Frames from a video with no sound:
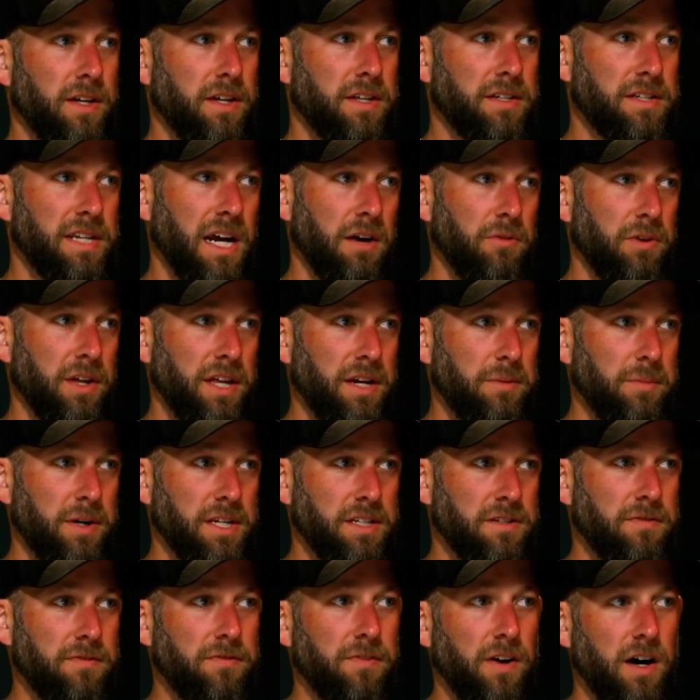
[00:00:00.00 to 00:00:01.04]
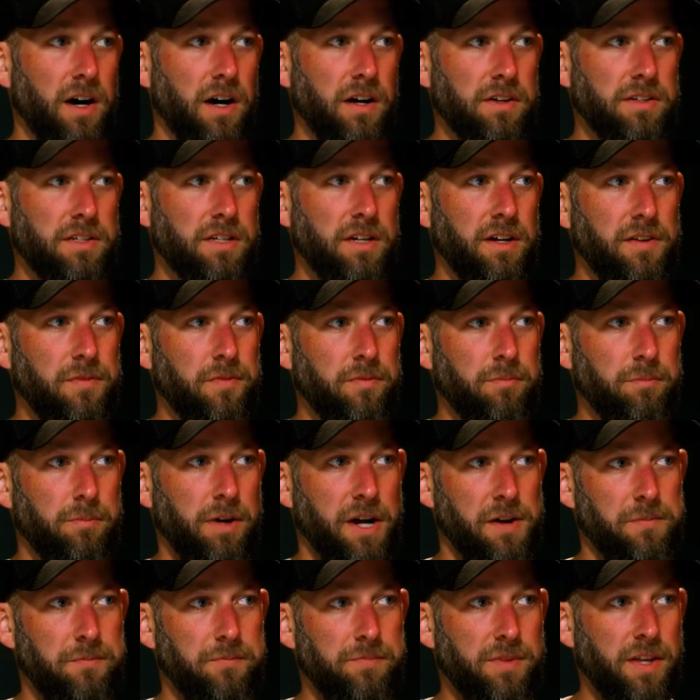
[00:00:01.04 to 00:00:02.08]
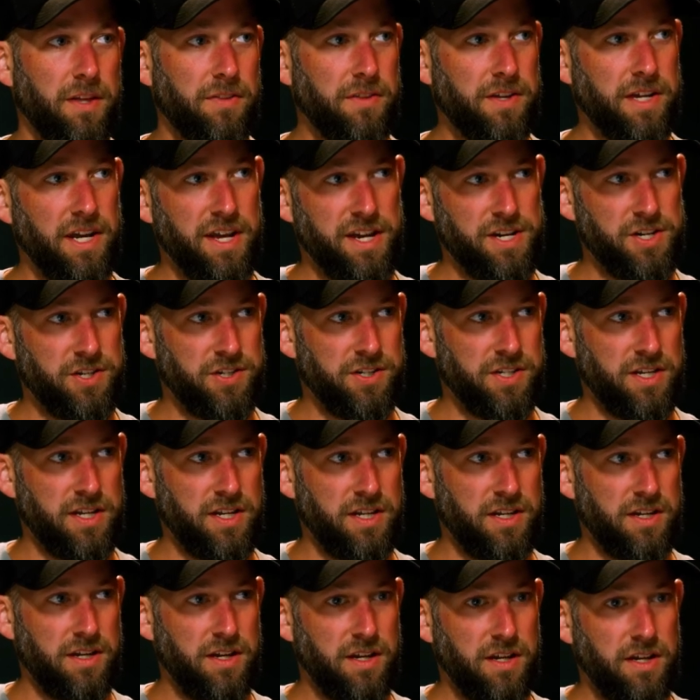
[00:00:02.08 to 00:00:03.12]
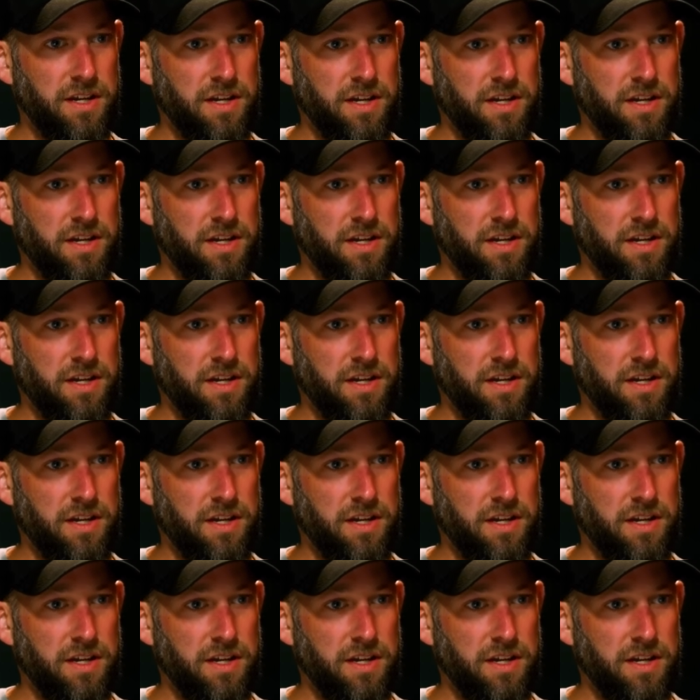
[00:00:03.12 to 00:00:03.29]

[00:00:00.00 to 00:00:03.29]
It's not really anybody's fault, but the agency